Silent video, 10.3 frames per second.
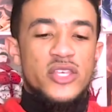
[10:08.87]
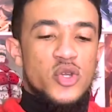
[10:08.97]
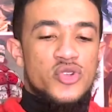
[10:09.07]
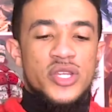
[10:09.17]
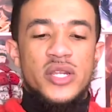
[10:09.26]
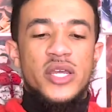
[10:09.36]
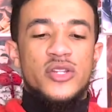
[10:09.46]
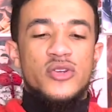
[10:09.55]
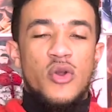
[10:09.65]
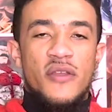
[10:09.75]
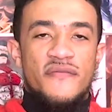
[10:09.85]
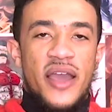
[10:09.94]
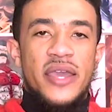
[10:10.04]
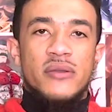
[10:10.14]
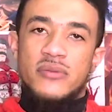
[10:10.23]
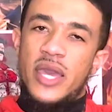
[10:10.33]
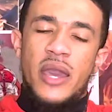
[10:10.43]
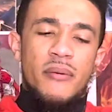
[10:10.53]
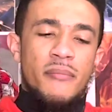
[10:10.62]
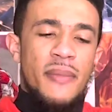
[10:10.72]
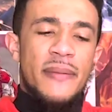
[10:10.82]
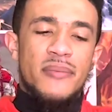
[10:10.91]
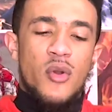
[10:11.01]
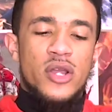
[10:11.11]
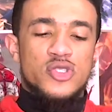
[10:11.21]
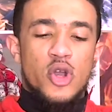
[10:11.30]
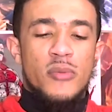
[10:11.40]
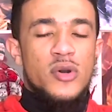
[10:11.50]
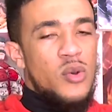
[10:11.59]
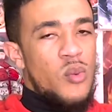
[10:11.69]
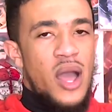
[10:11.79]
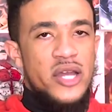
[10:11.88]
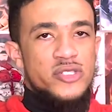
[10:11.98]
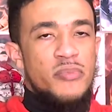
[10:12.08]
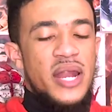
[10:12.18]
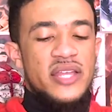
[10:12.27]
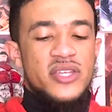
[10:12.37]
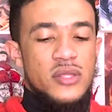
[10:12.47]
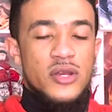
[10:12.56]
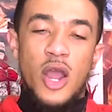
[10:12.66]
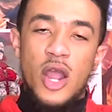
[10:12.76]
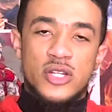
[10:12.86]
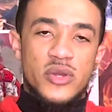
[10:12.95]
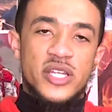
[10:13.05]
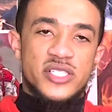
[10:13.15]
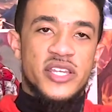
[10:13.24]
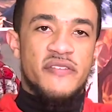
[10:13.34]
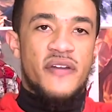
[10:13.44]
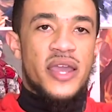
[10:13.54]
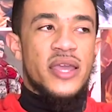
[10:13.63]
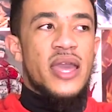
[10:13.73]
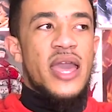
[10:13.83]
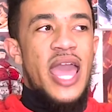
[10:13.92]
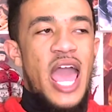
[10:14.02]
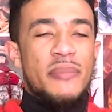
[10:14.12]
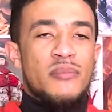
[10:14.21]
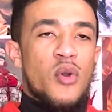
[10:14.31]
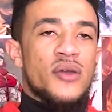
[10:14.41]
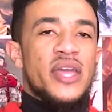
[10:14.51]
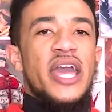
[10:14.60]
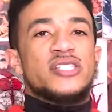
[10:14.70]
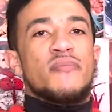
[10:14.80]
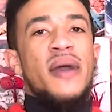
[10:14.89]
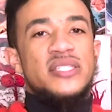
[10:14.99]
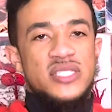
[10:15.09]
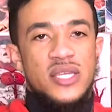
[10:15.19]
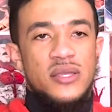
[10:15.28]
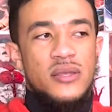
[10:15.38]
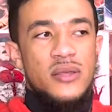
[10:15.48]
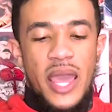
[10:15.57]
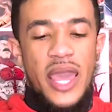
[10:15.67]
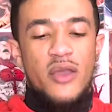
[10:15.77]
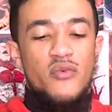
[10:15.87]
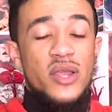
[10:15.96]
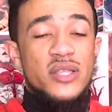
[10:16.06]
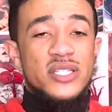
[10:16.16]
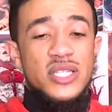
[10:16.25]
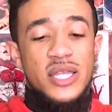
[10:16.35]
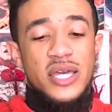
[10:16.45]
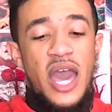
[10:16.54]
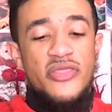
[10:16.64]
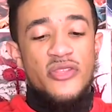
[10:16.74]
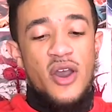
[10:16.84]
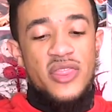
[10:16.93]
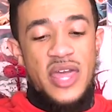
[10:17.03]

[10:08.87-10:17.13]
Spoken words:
the Yuji and Itadori fight, yeah, maybe more enjoyable to watch, but I think the Naruto and Ishiki fight had me more on the edge of my seat. And realistically, I thought